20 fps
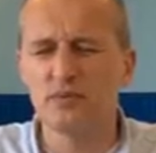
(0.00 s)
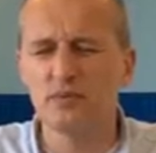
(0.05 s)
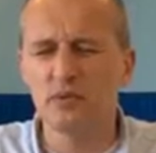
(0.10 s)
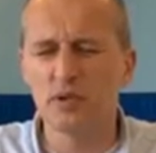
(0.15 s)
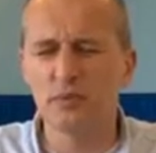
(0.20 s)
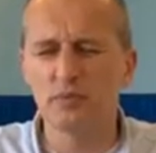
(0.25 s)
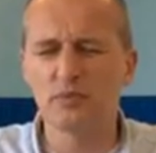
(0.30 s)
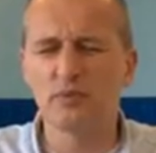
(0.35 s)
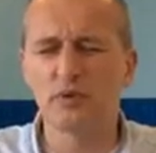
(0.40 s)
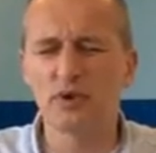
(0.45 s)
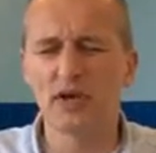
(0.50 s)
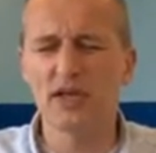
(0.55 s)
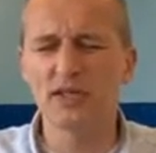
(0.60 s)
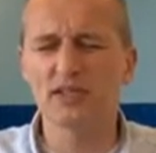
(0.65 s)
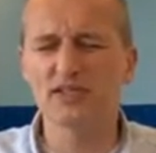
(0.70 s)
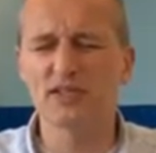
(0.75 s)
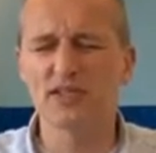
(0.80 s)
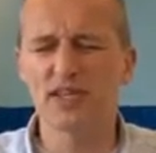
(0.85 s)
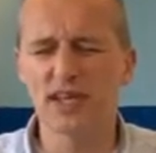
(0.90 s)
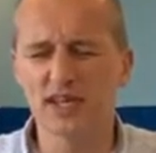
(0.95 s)
We pray
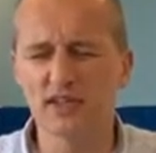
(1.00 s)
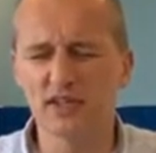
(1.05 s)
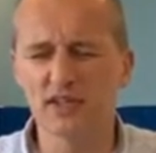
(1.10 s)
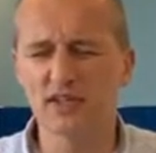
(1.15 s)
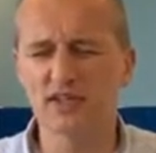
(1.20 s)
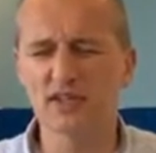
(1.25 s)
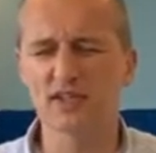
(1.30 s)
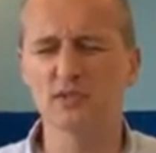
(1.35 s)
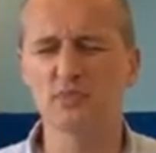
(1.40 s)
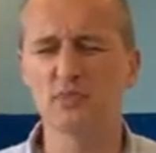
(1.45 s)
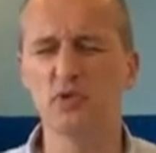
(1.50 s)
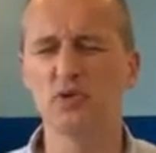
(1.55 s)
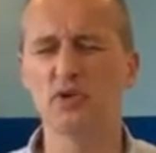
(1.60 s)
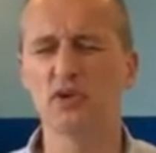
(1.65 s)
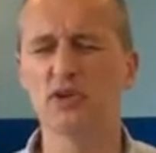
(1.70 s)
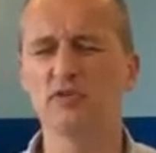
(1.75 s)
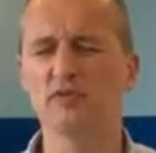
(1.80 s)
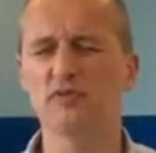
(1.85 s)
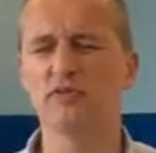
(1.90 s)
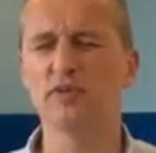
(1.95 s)
together this
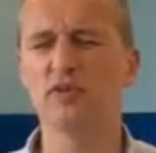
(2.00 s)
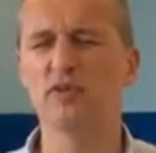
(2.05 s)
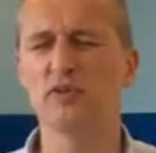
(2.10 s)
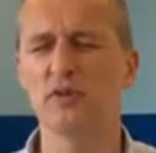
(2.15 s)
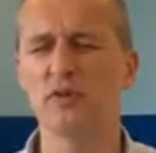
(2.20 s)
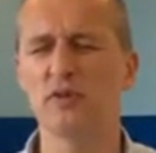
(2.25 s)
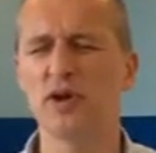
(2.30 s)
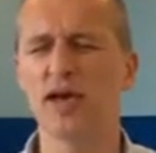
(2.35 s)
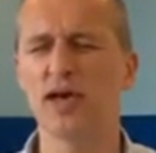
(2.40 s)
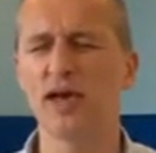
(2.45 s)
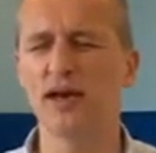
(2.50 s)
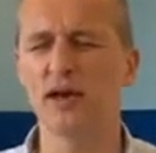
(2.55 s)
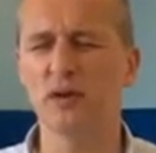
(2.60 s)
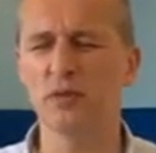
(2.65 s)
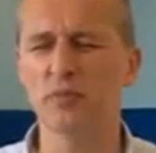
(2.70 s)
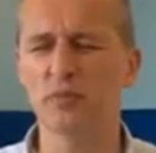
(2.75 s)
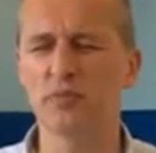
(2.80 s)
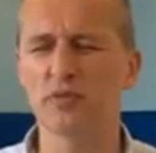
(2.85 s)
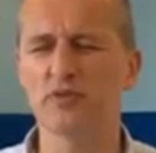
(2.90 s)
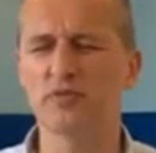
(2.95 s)
morning for your
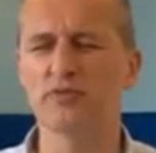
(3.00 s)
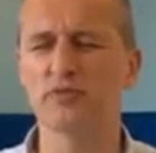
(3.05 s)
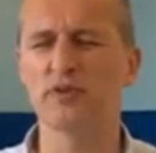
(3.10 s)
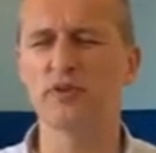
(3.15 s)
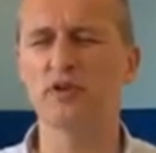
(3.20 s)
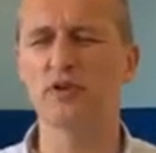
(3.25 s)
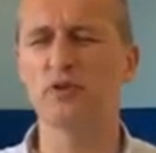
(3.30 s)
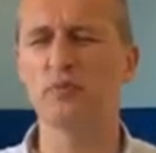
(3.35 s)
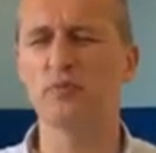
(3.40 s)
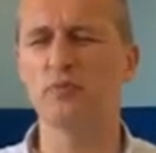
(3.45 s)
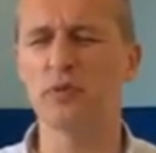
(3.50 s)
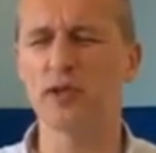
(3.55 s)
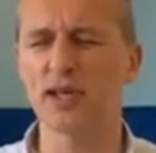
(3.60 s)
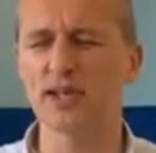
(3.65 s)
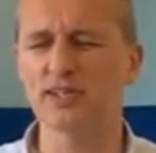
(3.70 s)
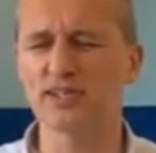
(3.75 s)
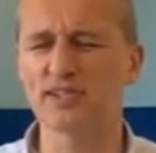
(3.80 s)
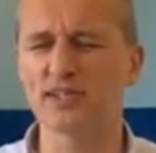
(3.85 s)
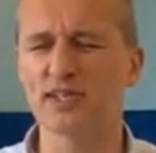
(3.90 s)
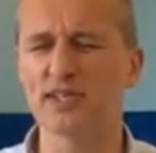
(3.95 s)
help, for your
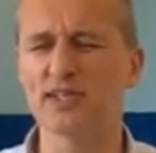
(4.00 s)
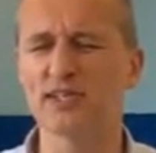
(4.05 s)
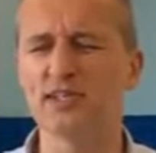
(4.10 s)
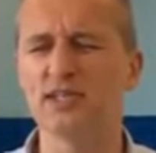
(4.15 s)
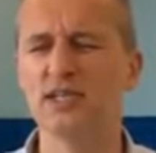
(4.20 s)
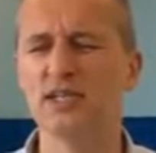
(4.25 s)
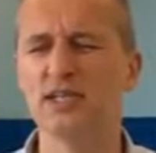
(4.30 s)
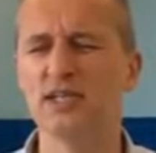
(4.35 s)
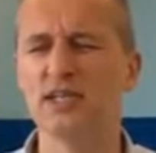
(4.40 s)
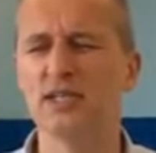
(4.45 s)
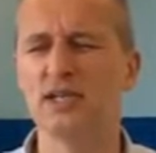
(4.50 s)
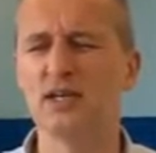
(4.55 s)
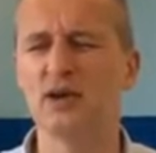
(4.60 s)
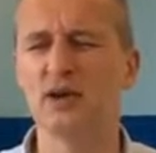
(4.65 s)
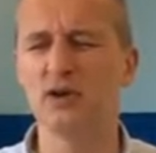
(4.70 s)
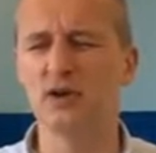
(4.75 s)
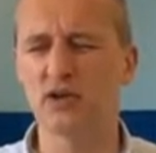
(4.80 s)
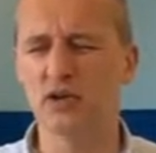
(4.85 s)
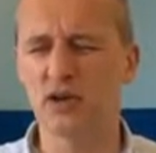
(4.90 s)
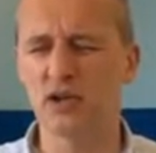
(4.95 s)
blessing
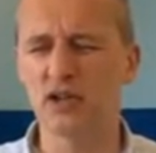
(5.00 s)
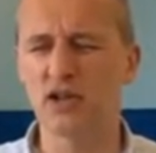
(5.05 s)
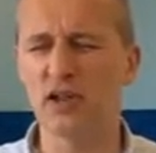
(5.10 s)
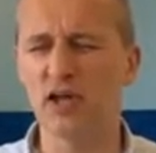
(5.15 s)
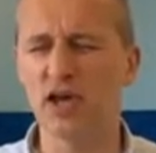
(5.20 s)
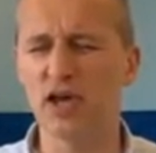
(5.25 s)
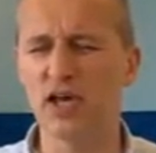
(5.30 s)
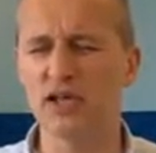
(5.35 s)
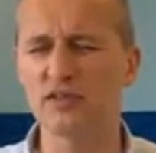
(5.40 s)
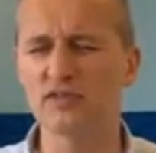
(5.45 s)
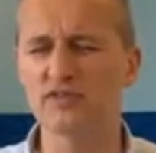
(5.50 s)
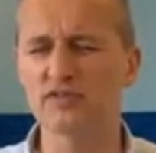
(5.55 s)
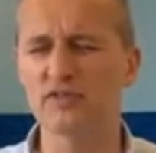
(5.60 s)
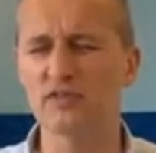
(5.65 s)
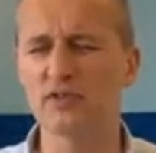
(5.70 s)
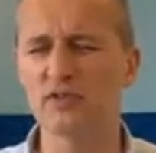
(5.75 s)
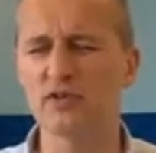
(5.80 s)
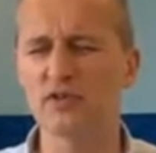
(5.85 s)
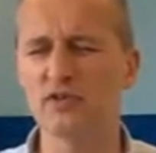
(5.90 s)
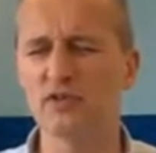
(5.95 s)
on our lives,
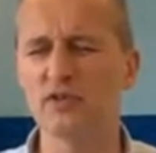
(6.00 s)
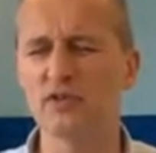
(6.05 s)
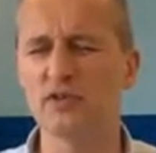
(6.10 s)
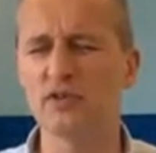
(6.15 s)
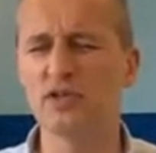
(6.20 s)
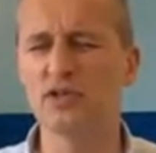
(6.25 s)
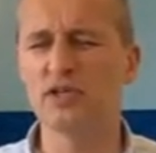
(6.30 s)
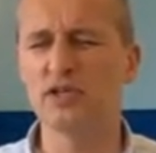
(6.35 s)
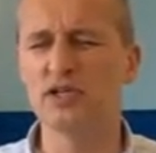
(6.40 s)
for your